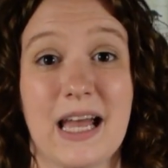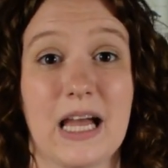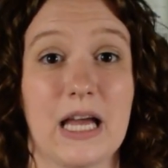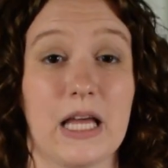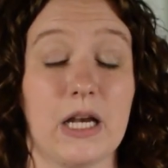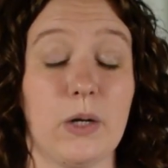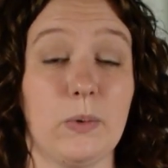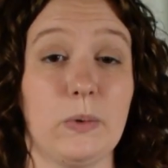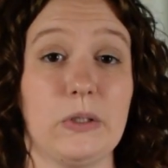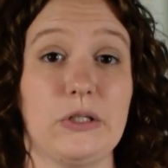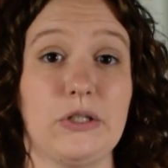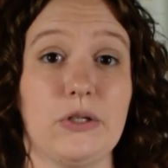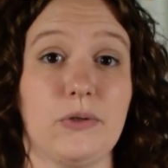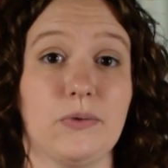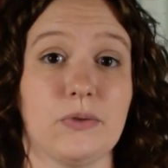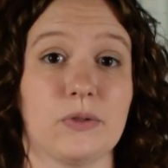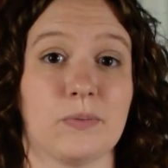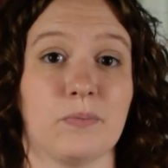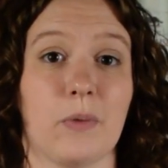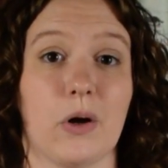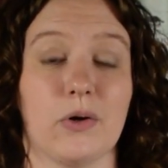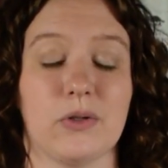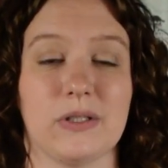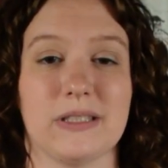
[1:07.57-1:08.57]
and it was used
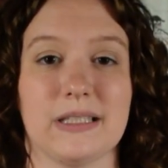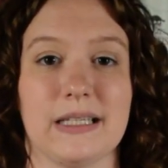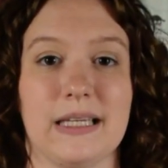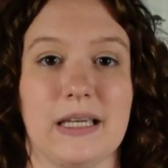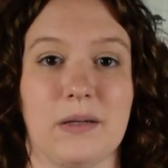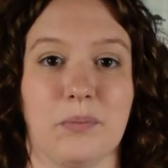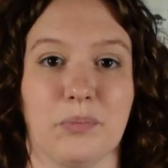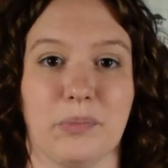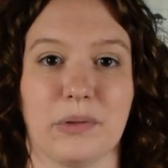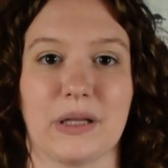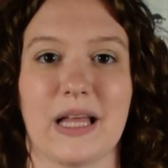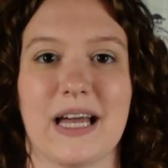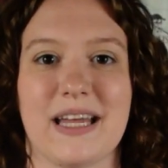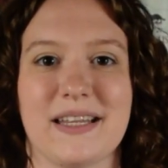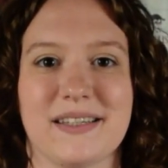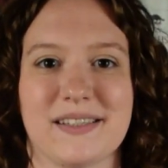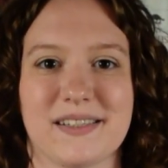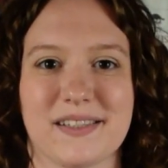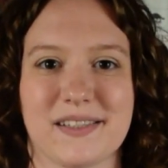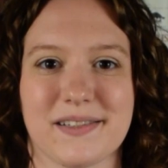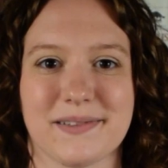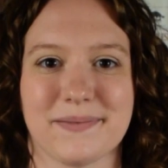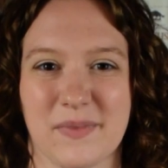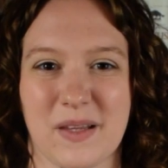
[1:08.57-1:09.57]
mostly in
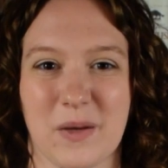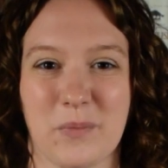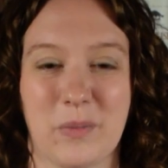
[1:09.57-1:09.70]
blends.